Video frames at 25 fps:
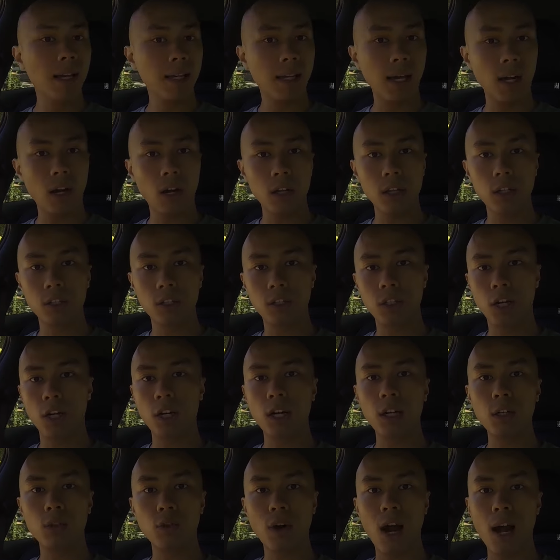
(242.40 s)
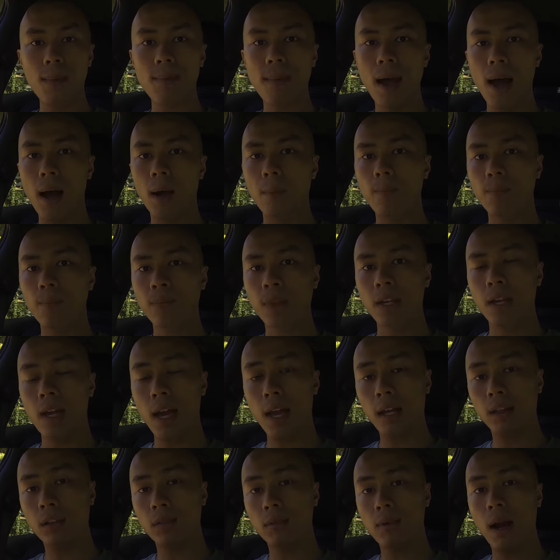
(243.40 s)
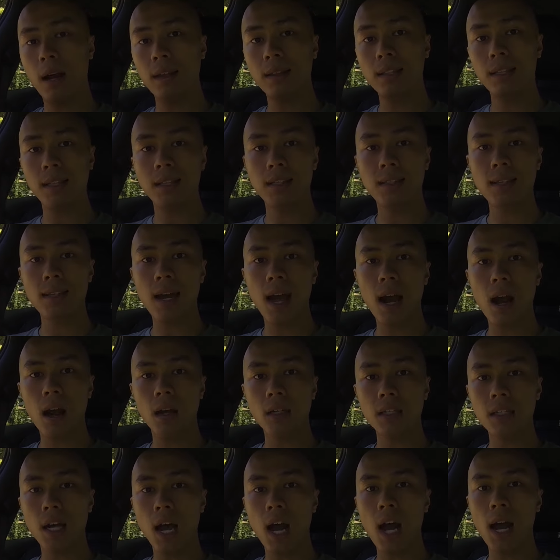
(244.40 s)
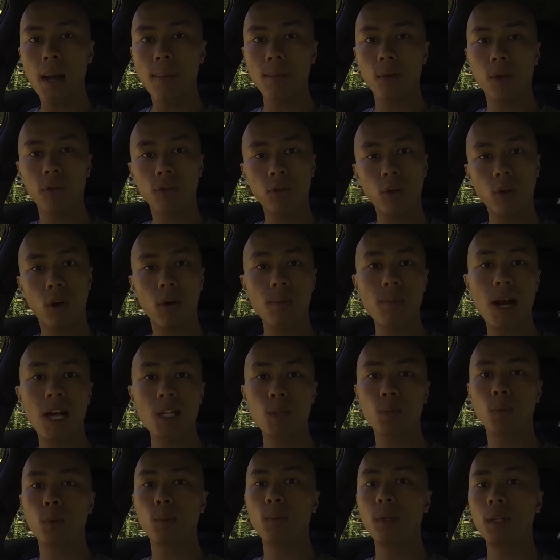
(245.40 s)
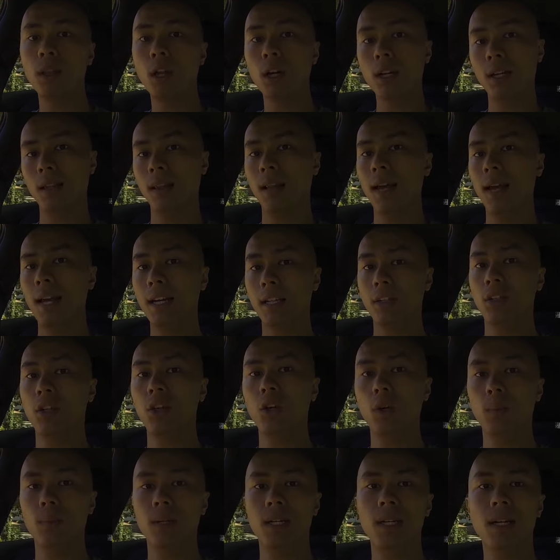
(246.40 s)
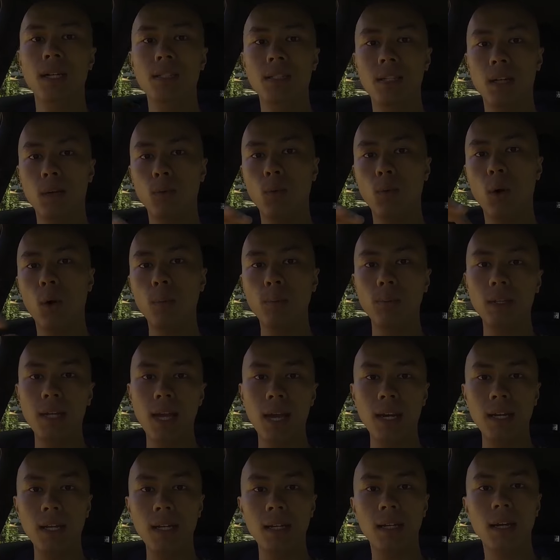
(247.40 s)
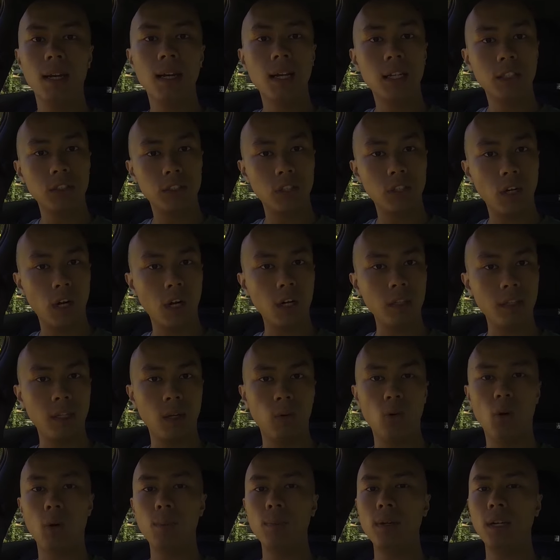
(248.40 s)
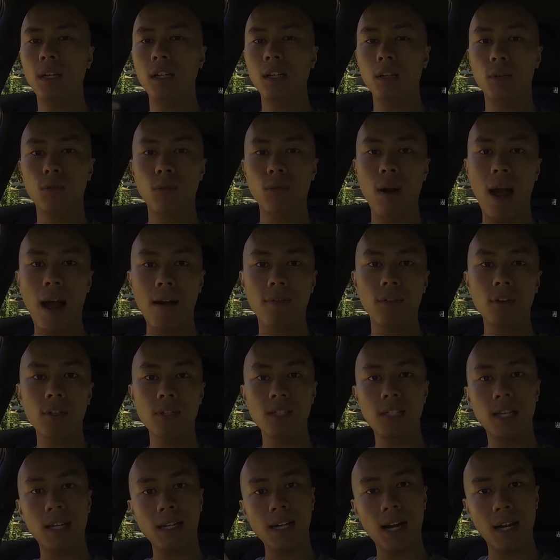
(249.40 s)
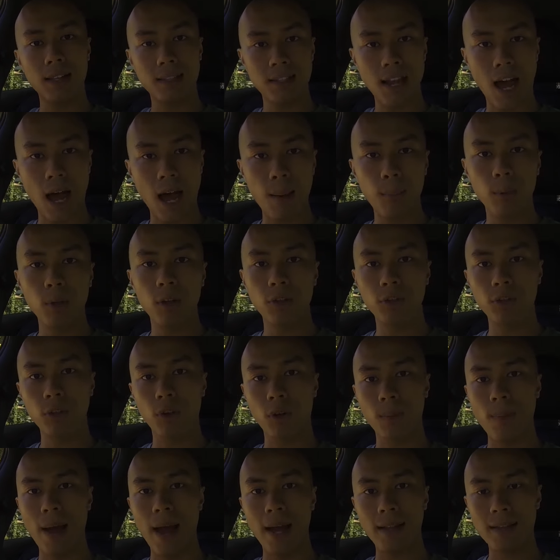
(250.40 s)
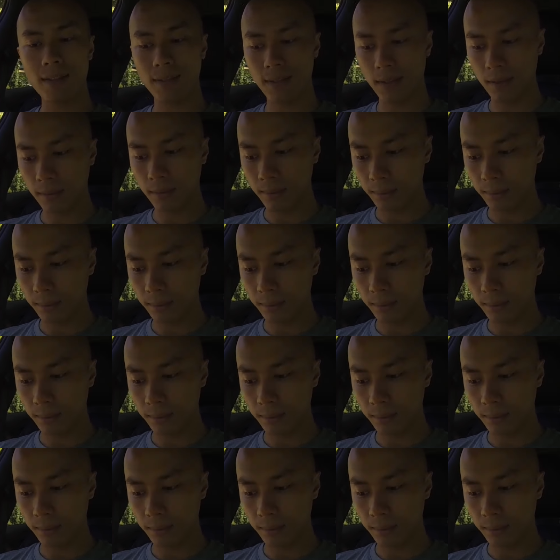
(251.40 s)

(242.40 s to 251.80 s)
get all the dirt and grime out. And throughout the entire time, your floor mats will be looking like new because there won't be any dirt, there won't be any gravel sitting on top of the floor mats.